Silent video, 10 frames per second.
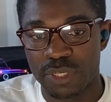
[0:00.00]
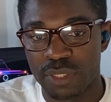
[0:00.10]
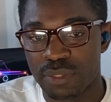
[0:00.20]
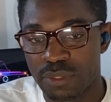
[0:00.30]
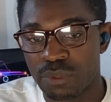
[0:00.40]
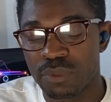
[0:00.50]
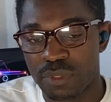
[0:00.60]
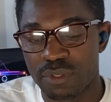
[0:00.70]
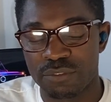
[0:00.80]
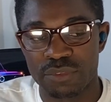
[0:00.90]
A whole
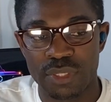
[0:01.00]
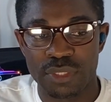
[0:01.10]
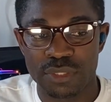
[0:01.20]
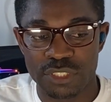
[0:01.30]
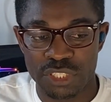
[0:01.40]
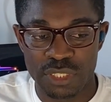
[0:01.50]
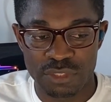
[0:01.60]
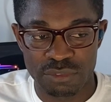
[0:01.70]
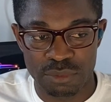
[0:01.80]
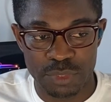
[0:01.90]
lot of things changed
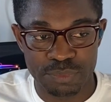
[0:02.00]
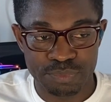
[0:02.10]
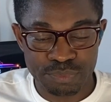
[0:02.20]
for me.